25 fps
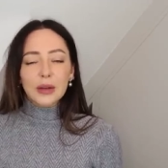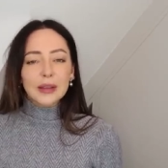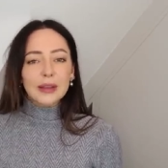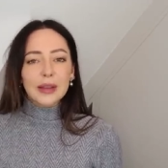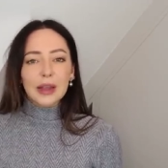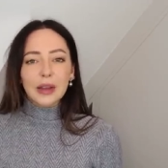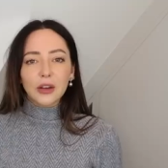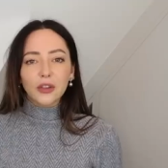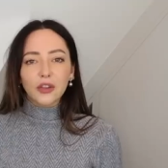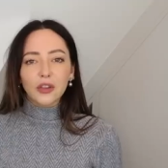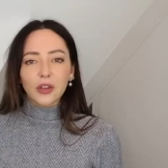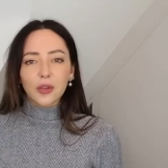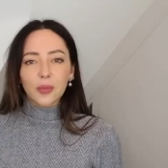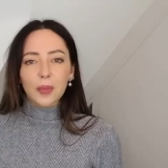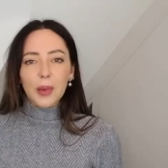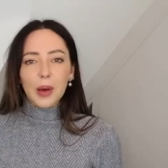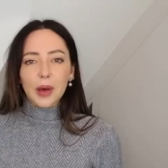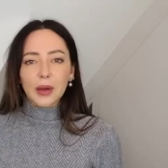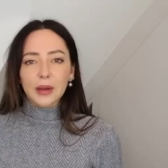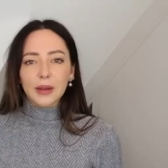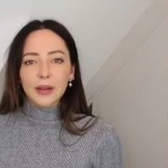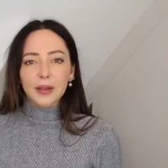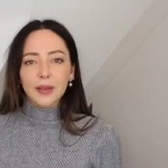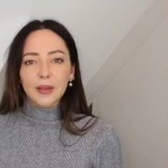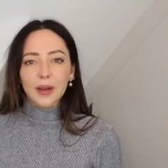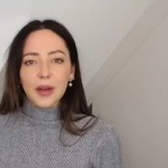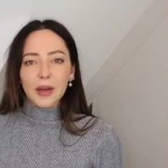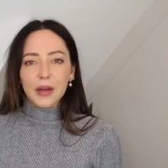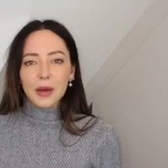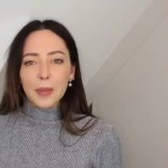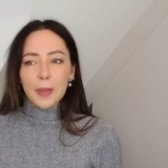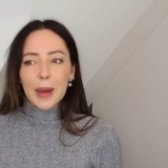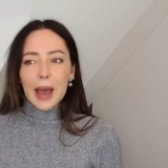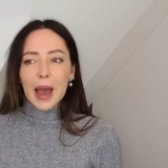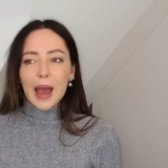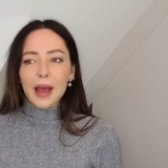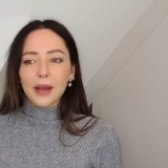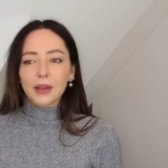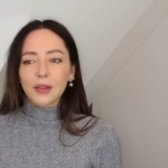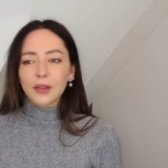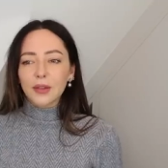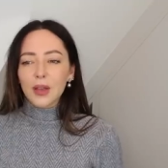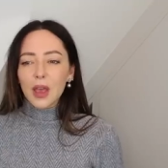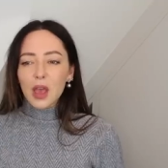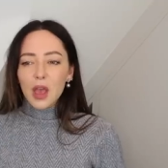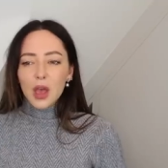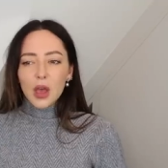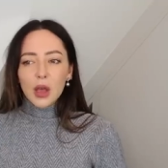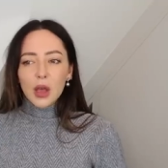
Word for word: intention of buying designer bags.